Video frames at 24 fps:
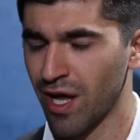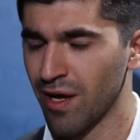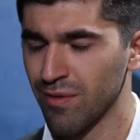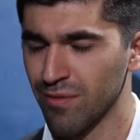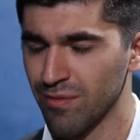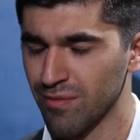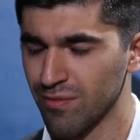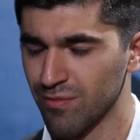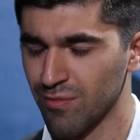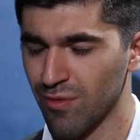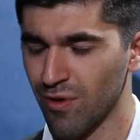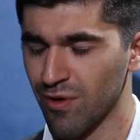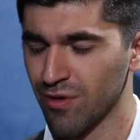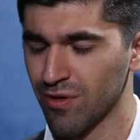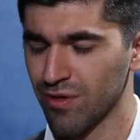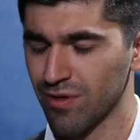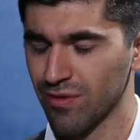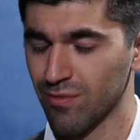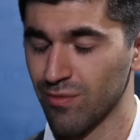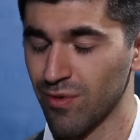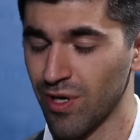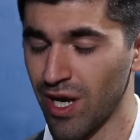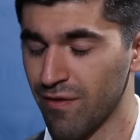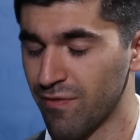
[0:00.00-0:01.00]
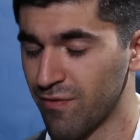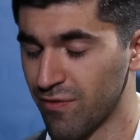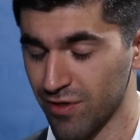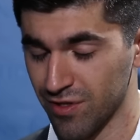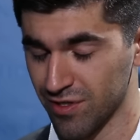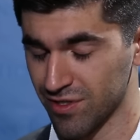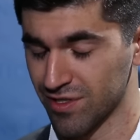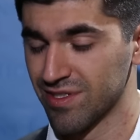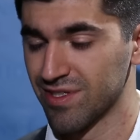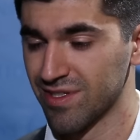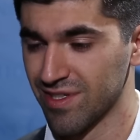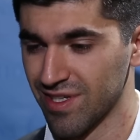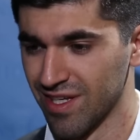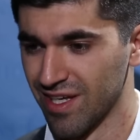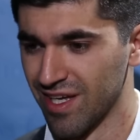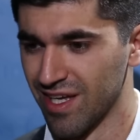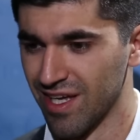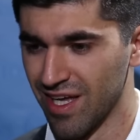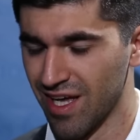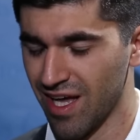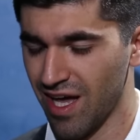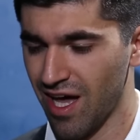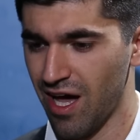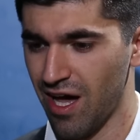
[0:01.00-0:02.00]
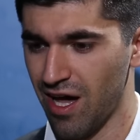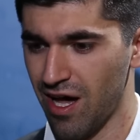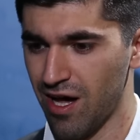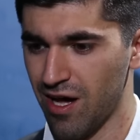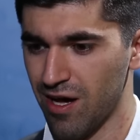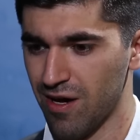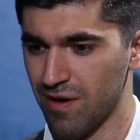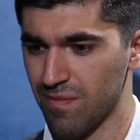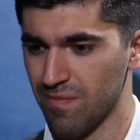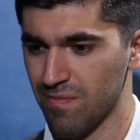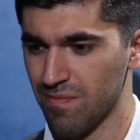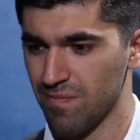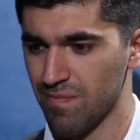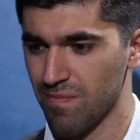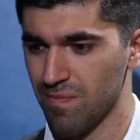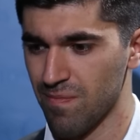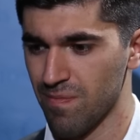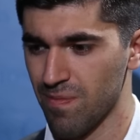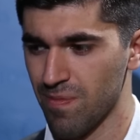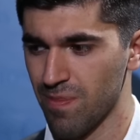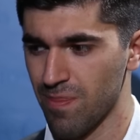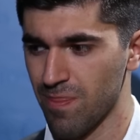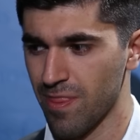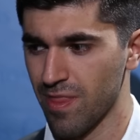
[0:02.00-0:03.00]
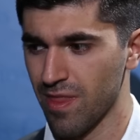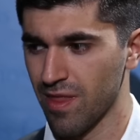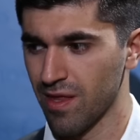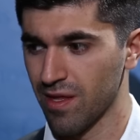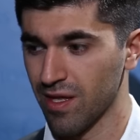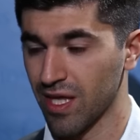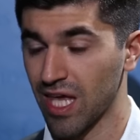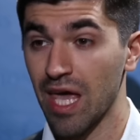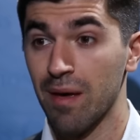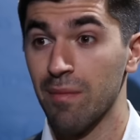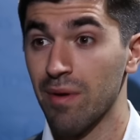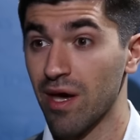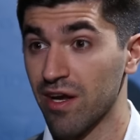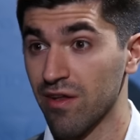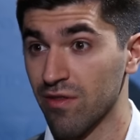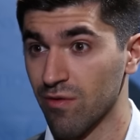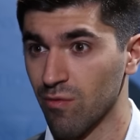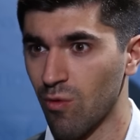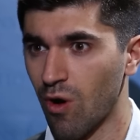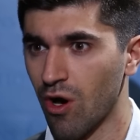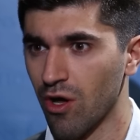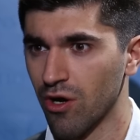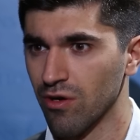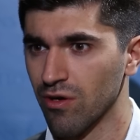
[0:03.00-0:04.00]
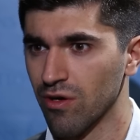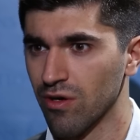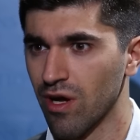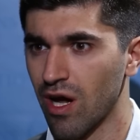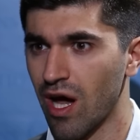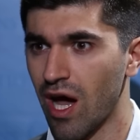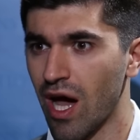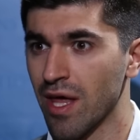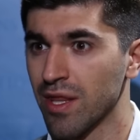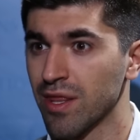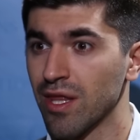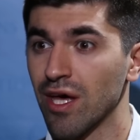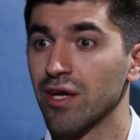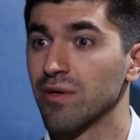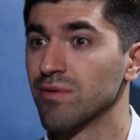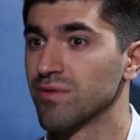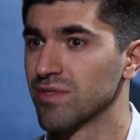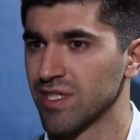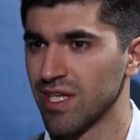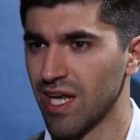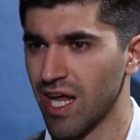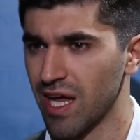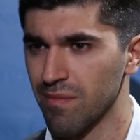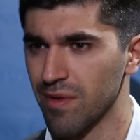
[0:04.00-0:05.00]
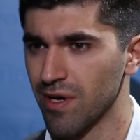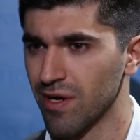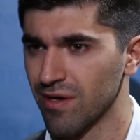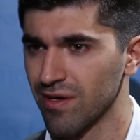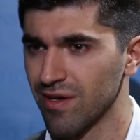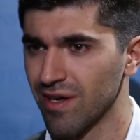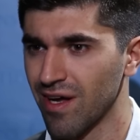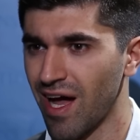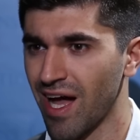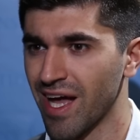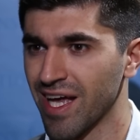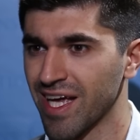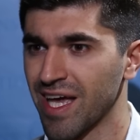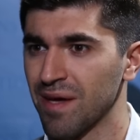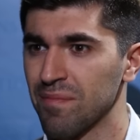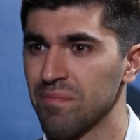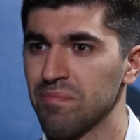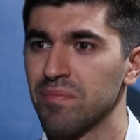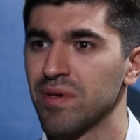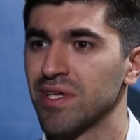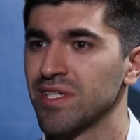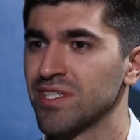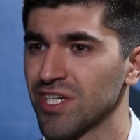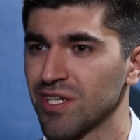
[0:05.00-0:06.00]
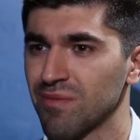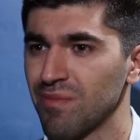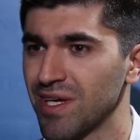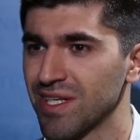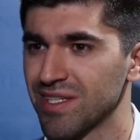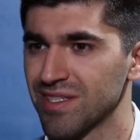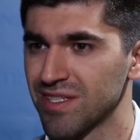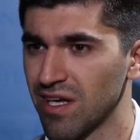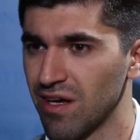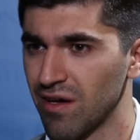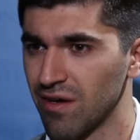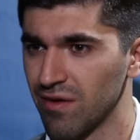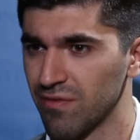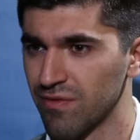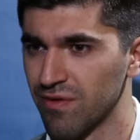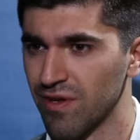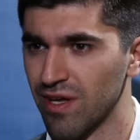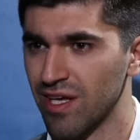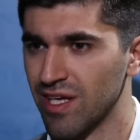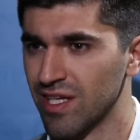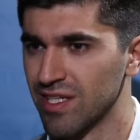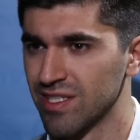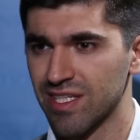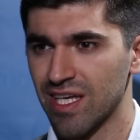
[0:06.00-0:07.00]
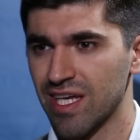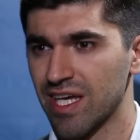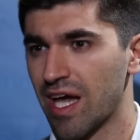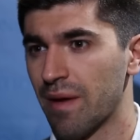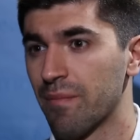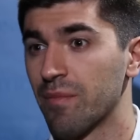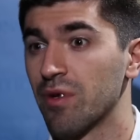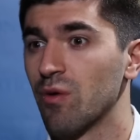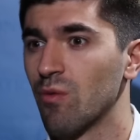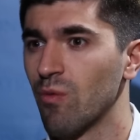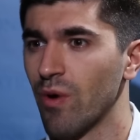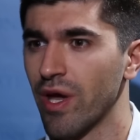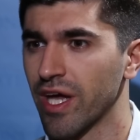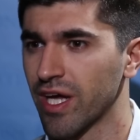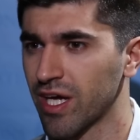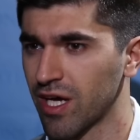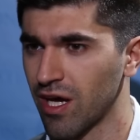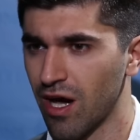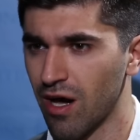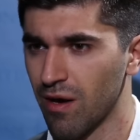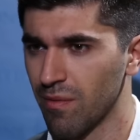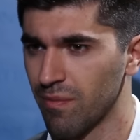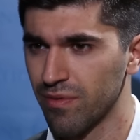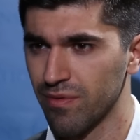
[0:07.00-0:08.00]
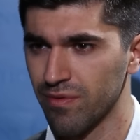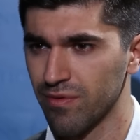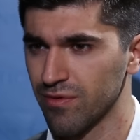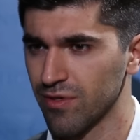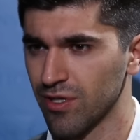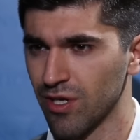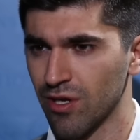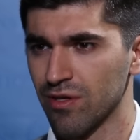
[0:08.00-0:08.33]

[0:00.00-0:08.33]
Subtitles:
I first came out of the water, I thought it was a nightmare. I kept pinching myself, saying I'm going to wake up.